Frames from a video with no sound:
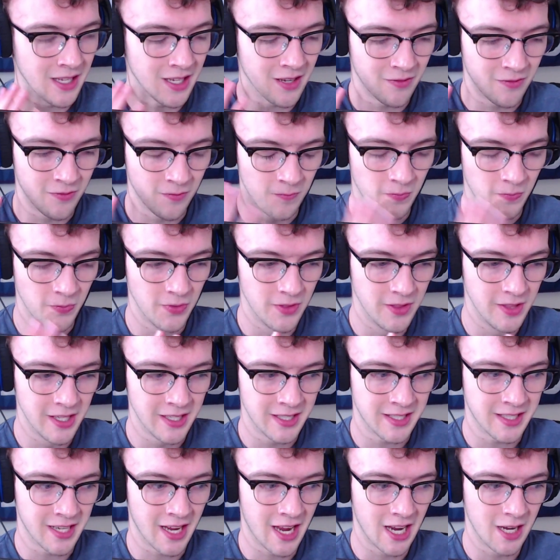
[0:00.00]
think of
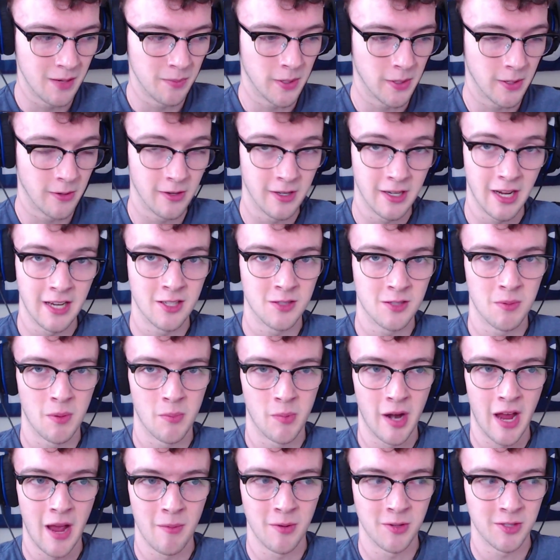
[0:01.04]
this time period, I just
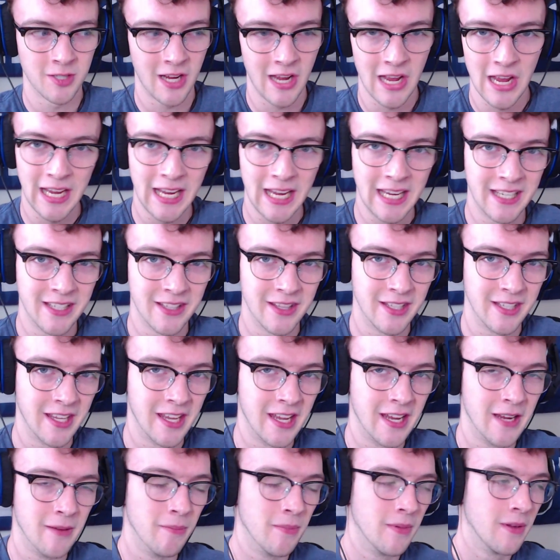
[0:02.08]
remember how much I hated the
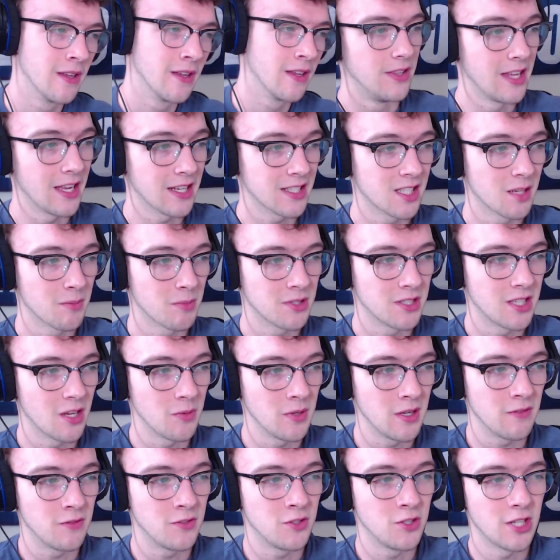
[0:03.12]
game. Next, number 10,
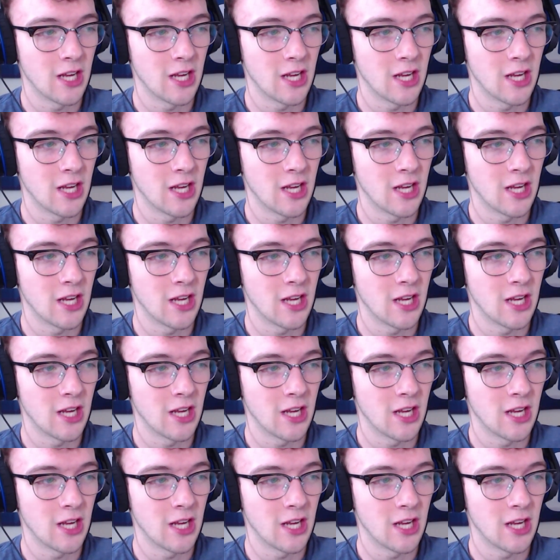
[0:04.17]
we have